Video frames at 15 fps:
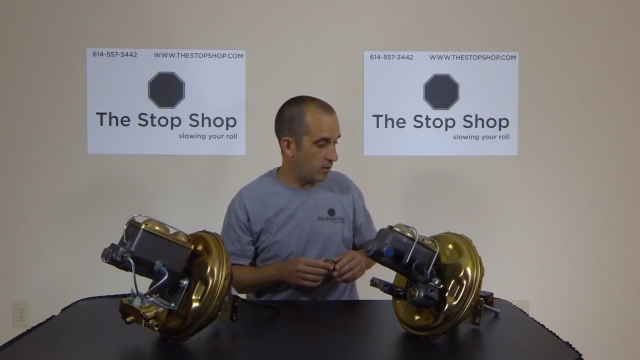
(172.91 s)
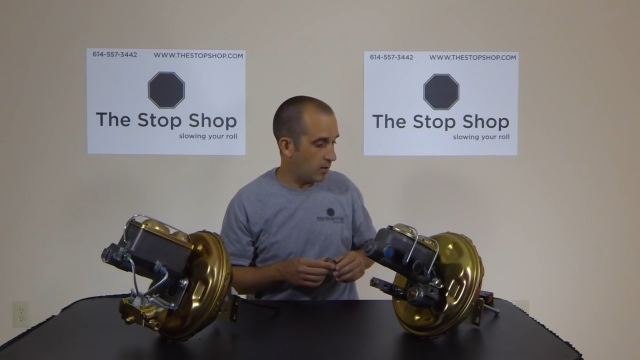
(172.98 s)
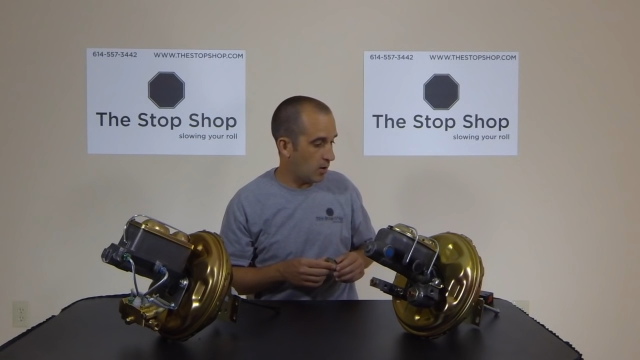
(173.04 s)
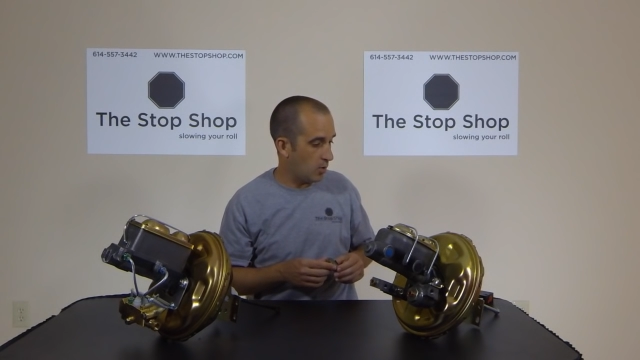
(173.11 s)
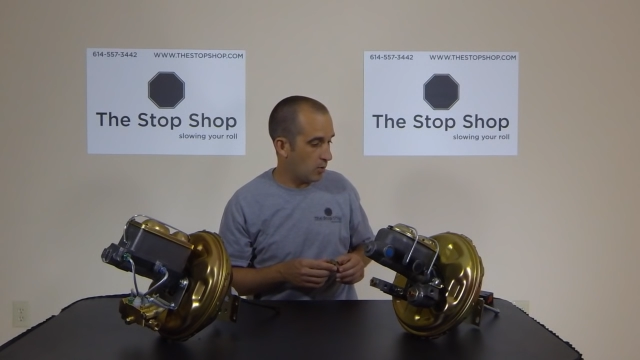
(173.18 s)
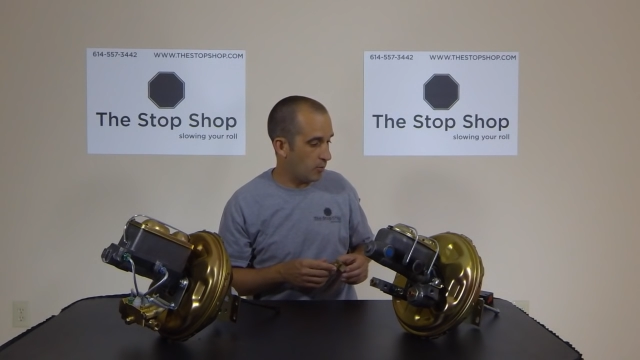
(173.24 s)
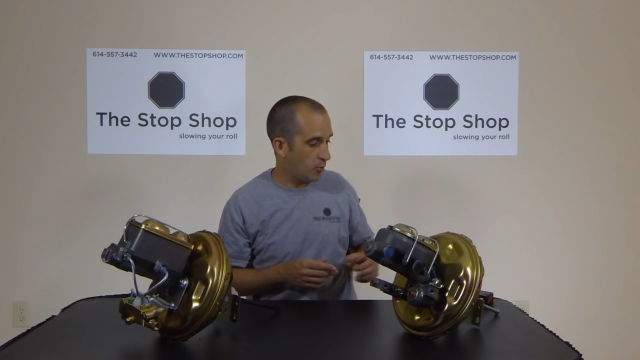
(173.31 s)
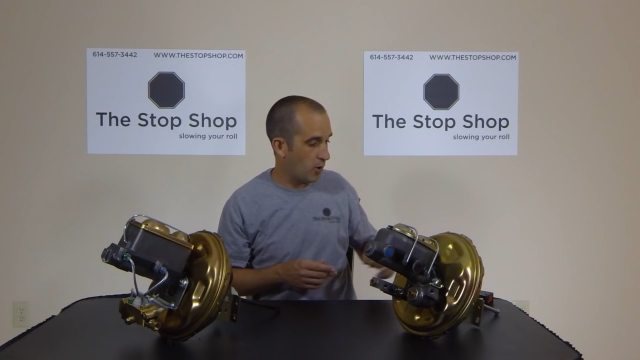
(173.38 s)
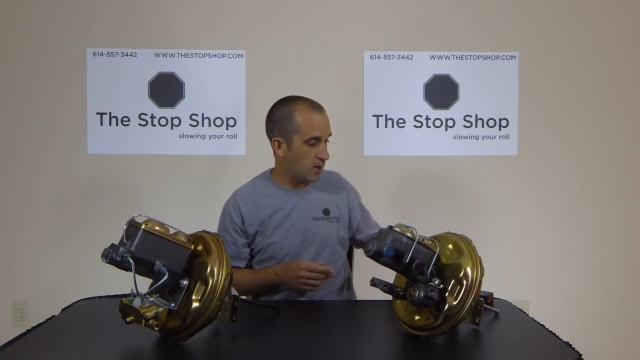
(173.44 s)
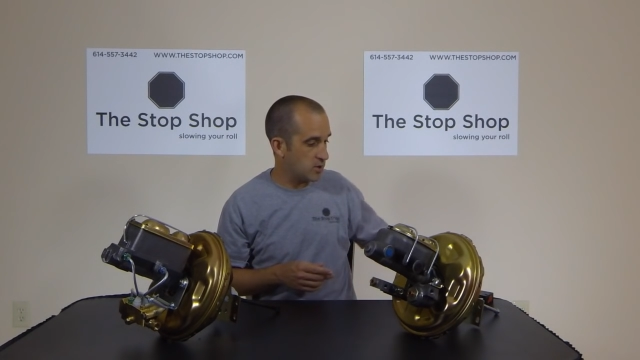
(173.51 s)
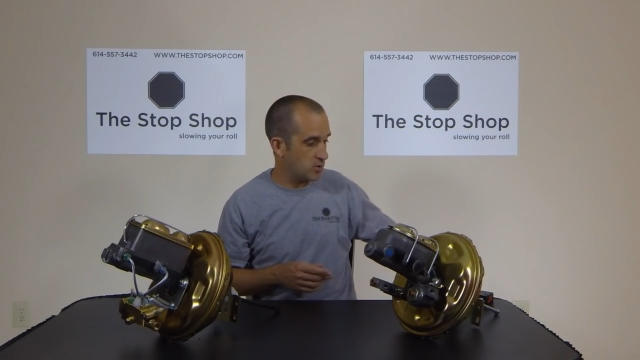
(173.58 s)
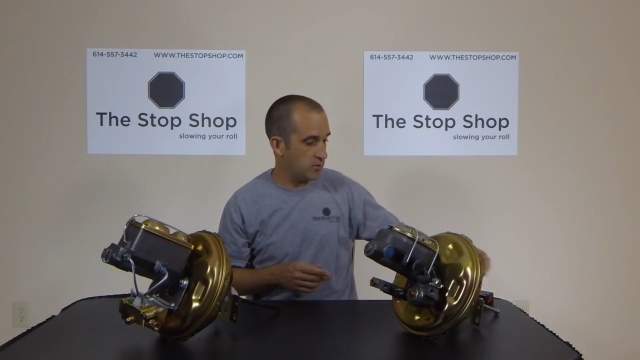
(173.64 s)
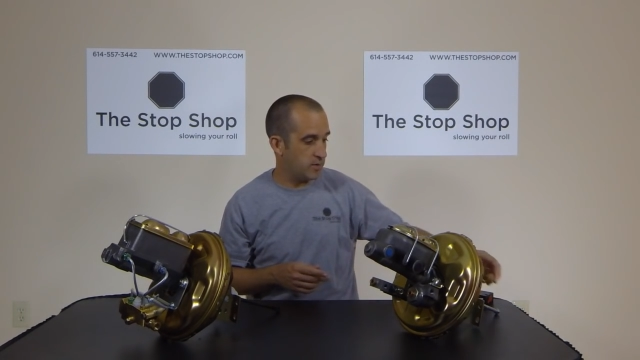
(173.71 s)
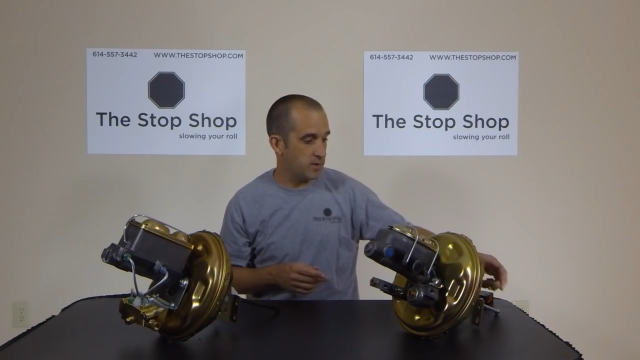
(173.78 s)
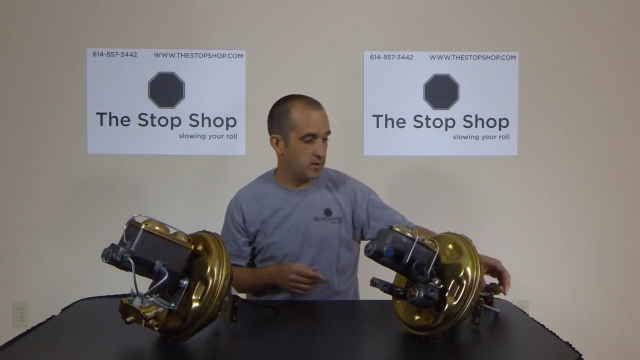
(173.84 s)
lower
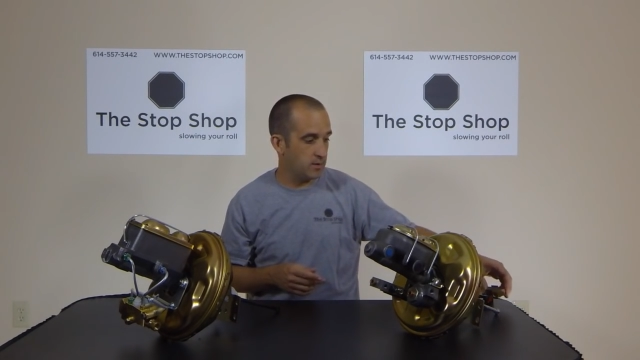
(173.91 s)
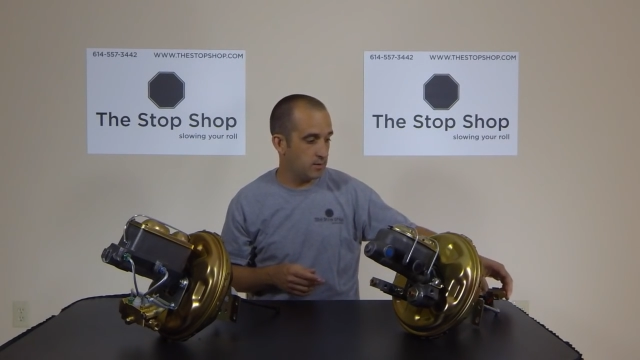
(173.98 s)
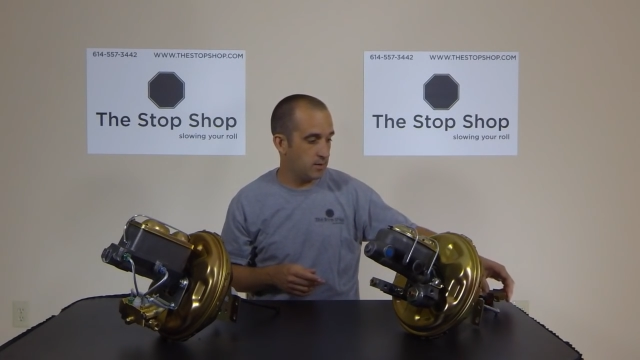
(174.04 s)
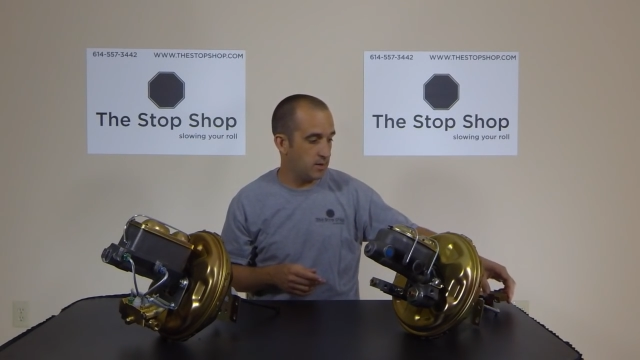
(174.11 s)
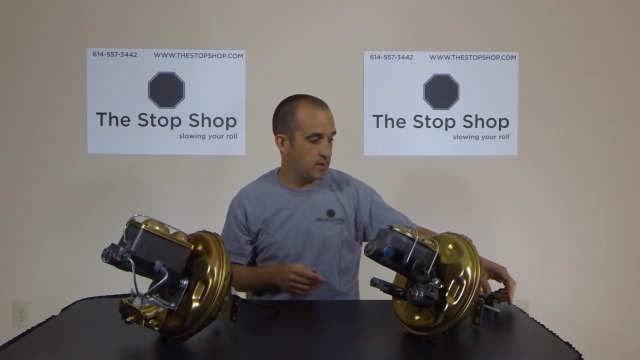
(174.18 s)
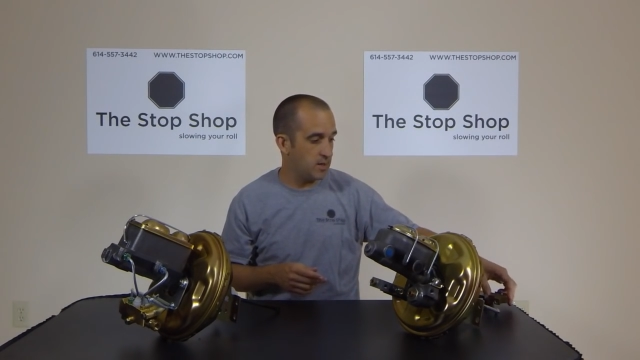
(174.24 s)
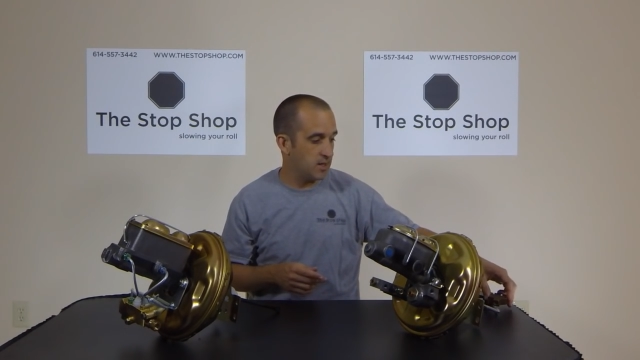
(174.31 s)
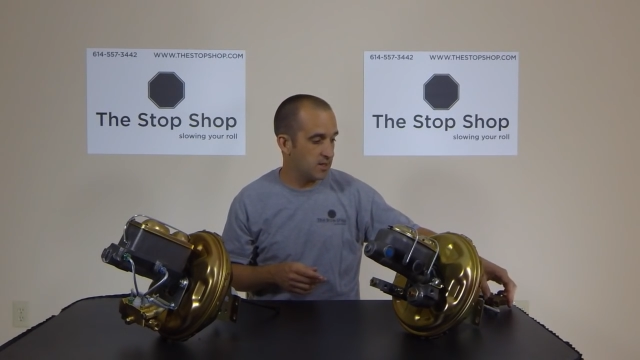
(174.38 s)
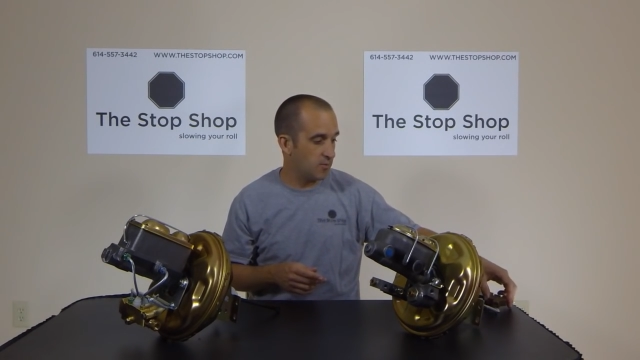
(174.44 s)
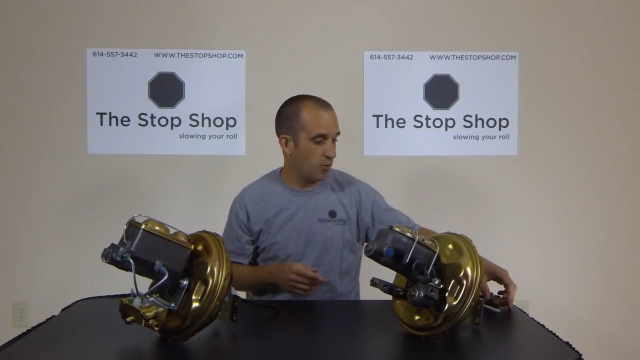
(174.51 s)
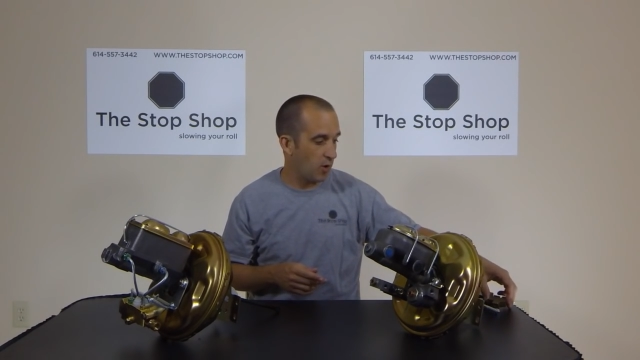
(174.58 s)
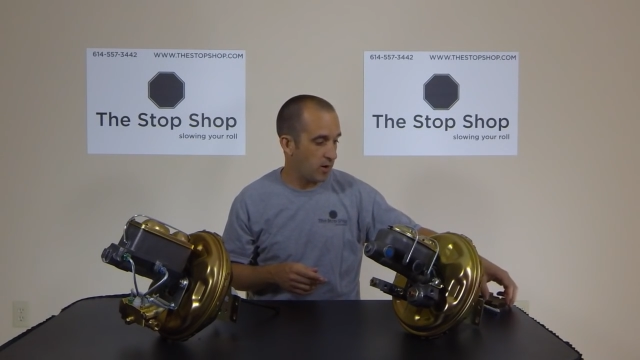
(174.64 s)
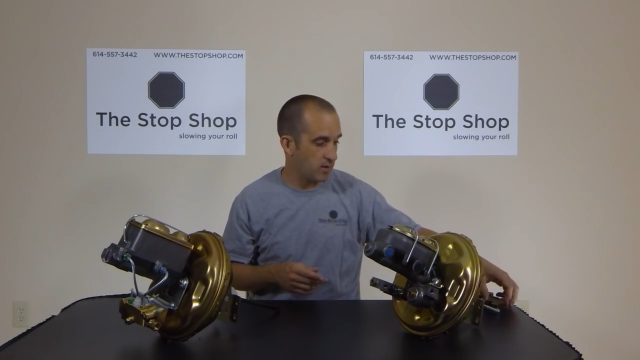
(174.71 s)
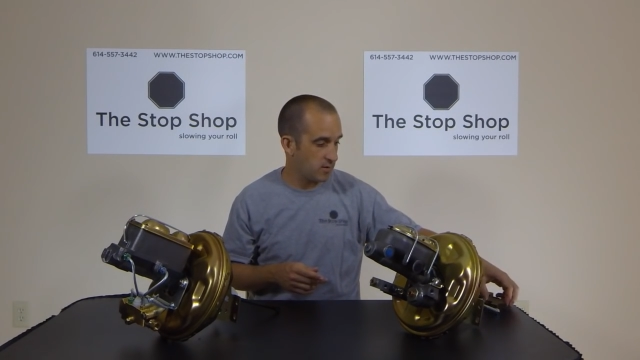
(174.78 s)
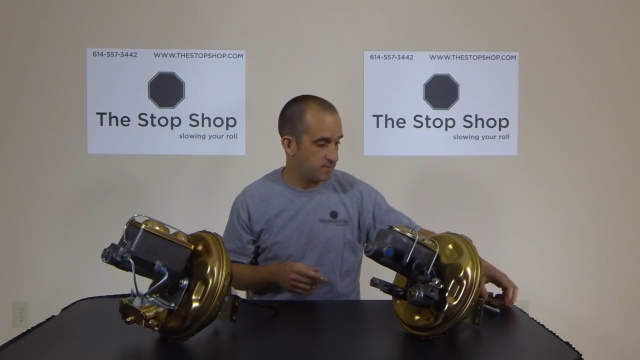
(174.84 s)
pressure than disc
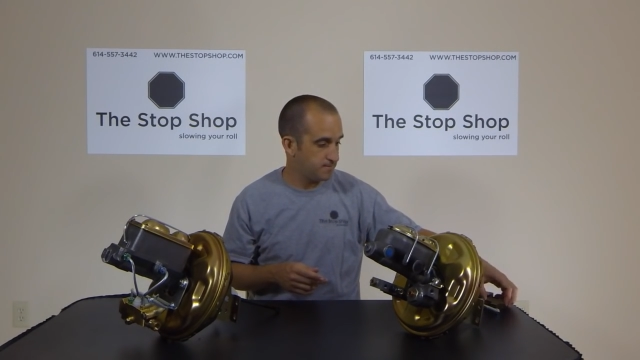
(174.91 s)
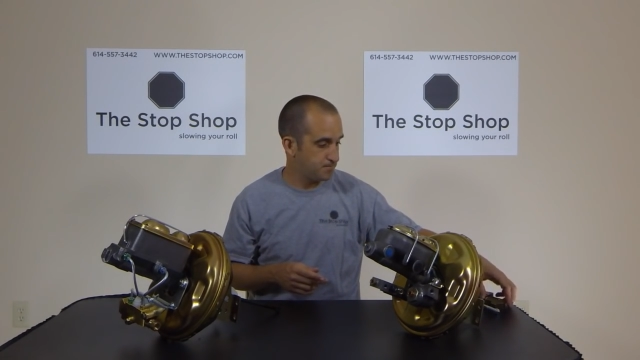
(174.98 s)
brakes.